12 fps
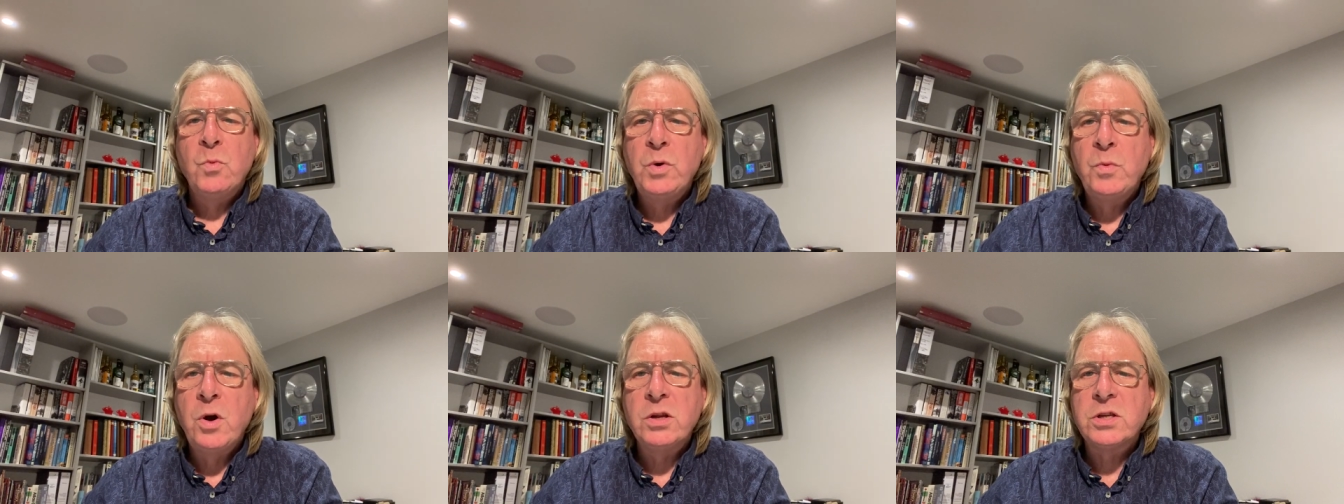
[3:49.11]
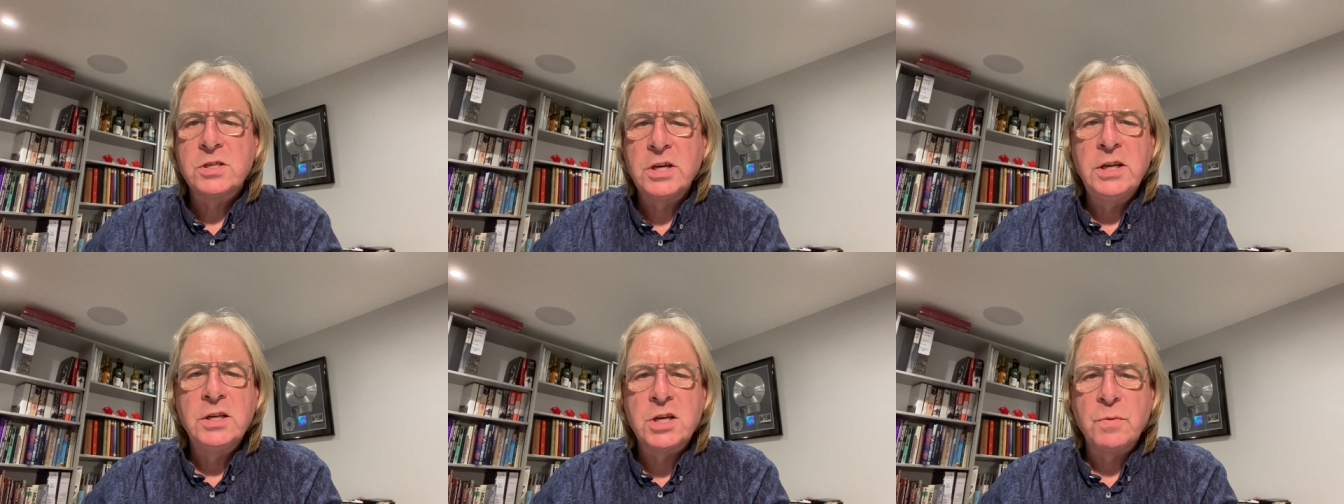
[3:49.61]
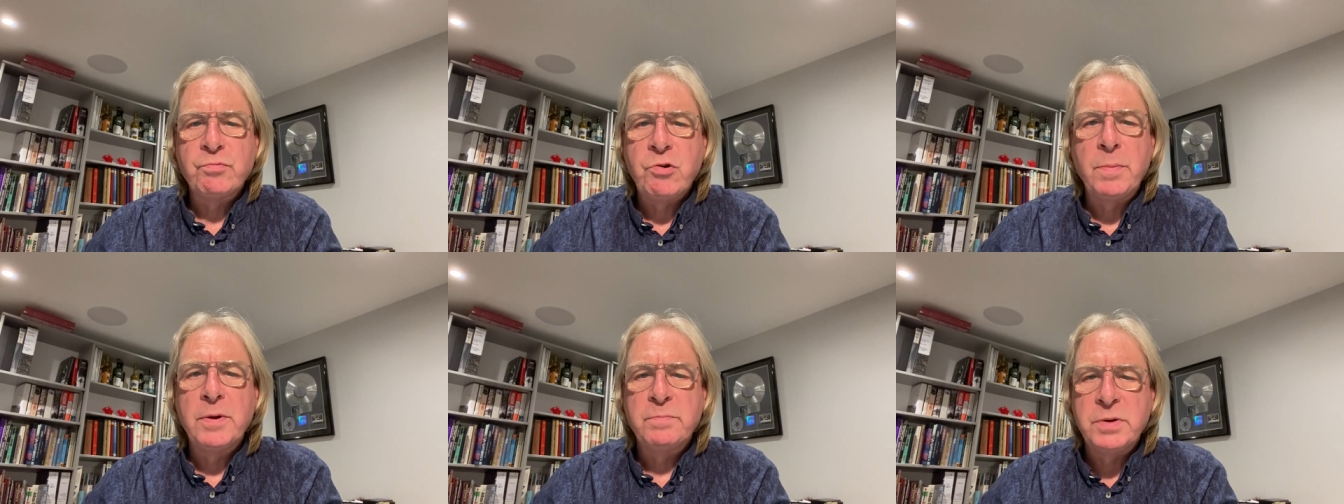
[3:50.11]
We weren't seen as a
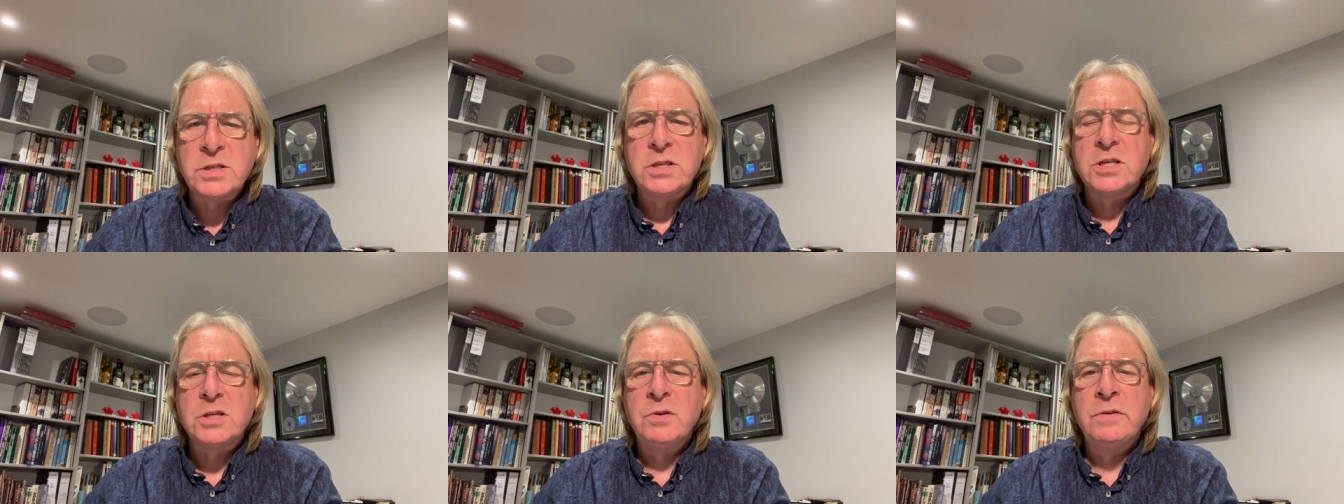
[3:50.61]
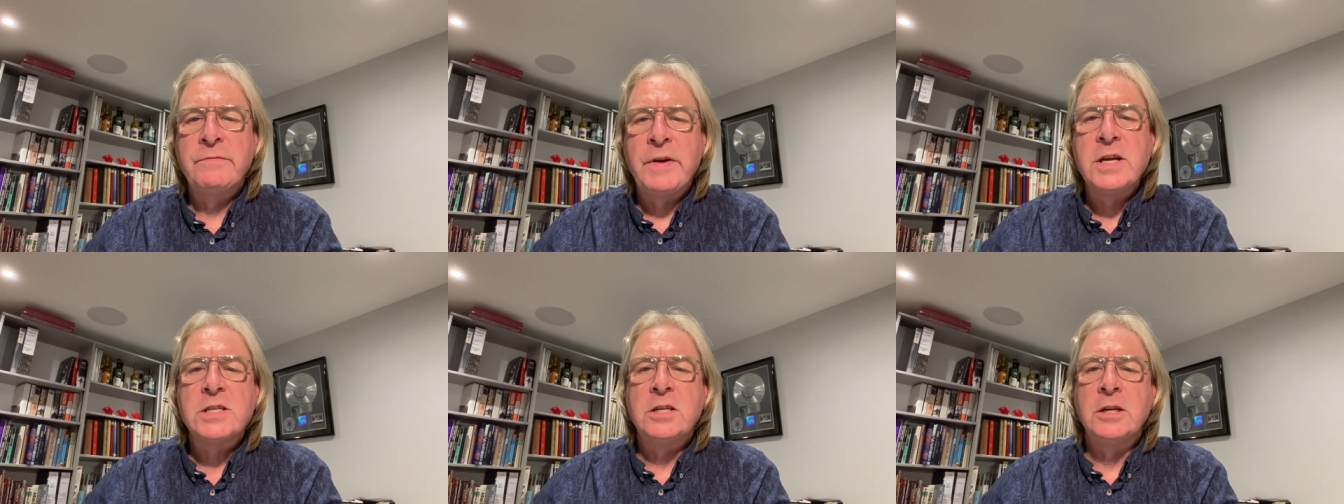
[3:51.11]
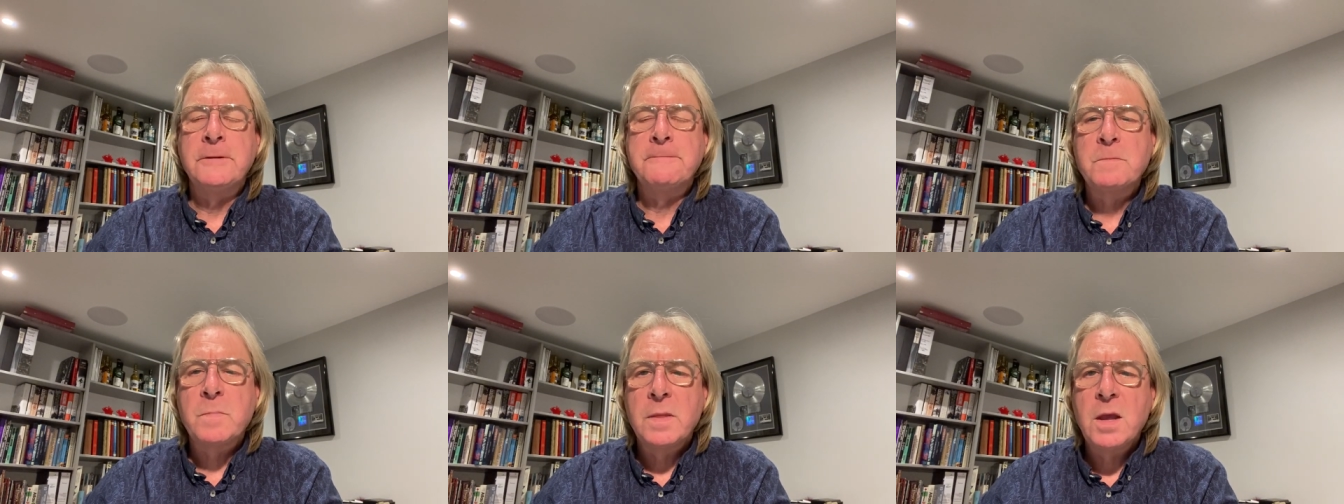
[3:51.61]
proper business to invest in
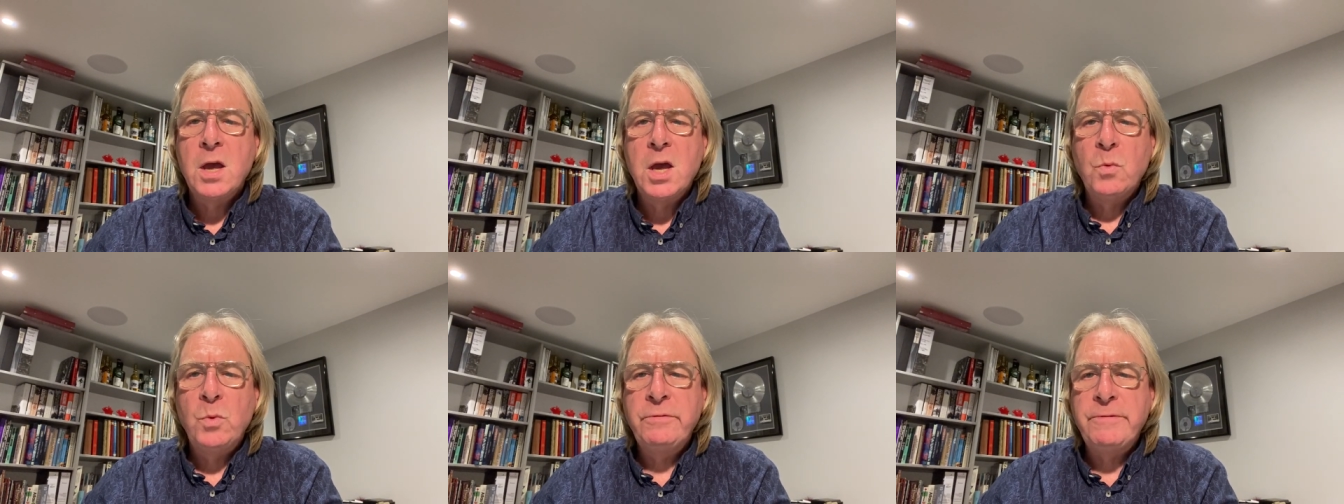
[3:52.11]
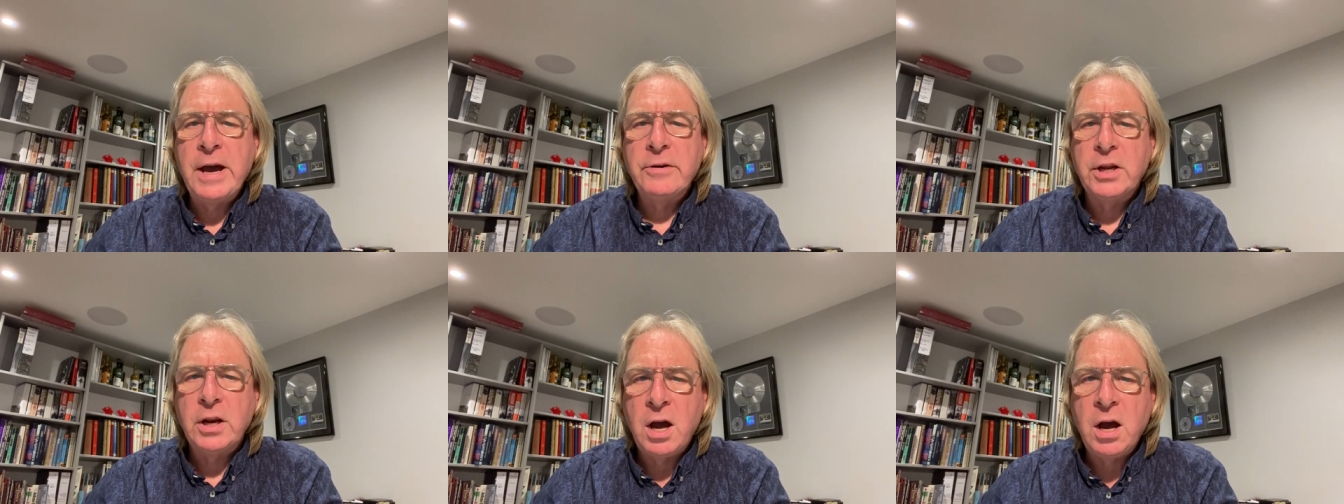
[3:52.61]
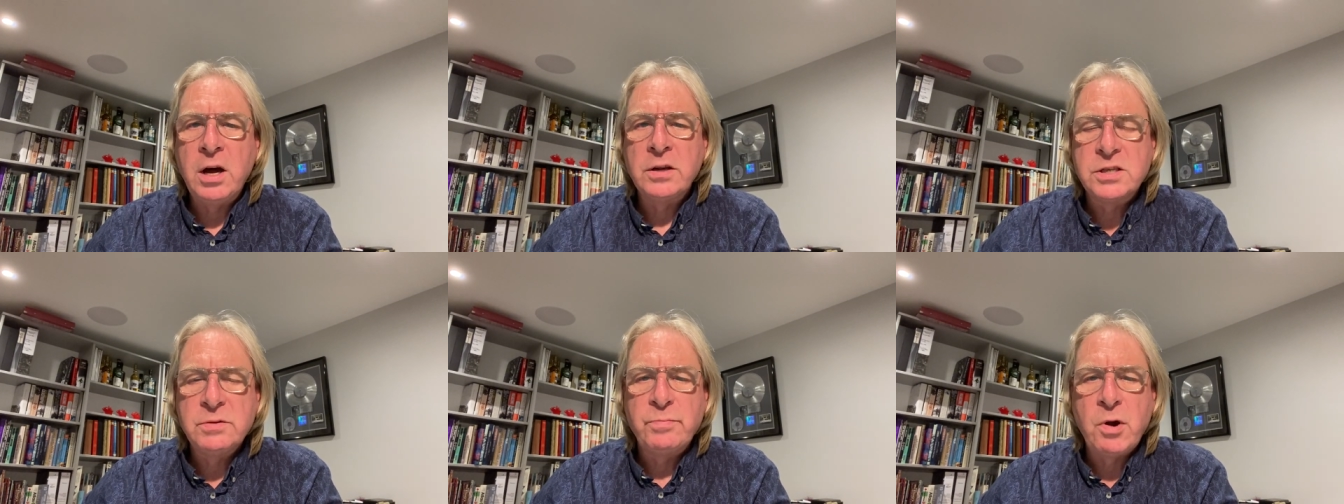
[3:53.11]
we found it
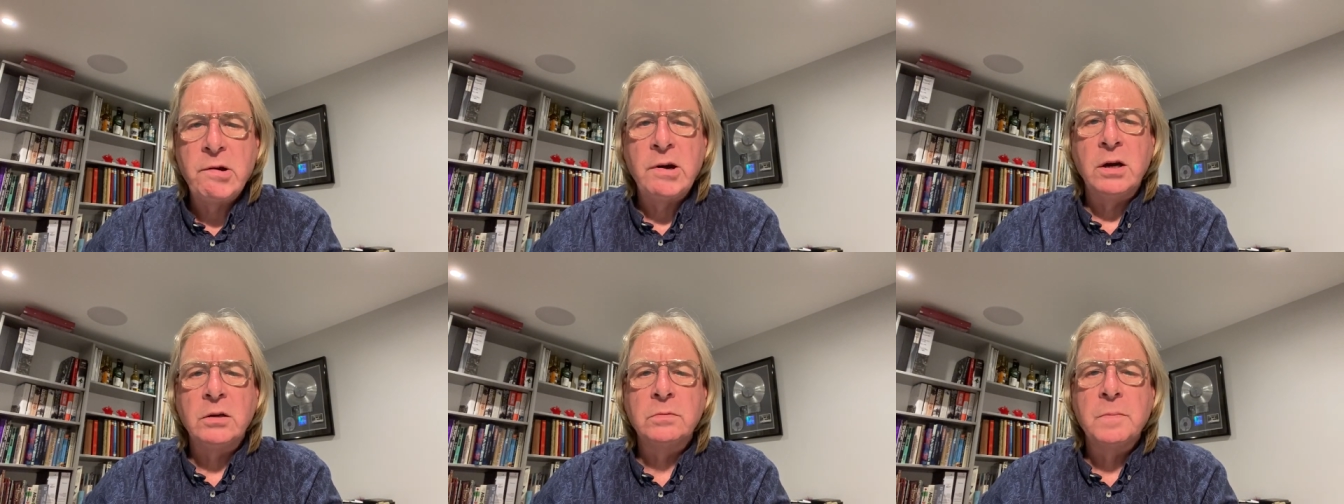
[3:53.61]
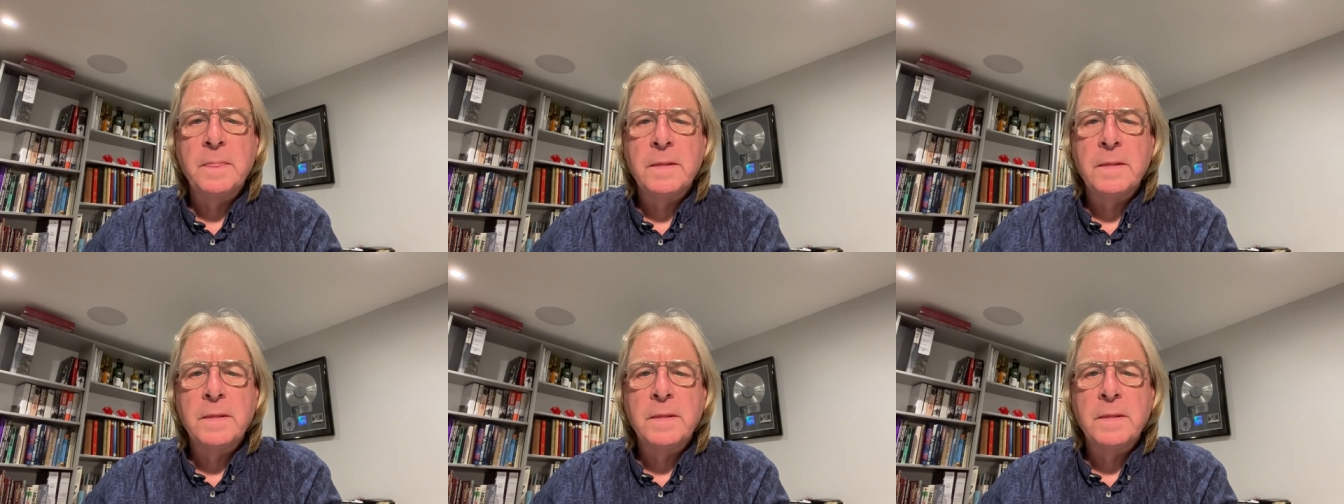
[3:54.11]
hard to borrow.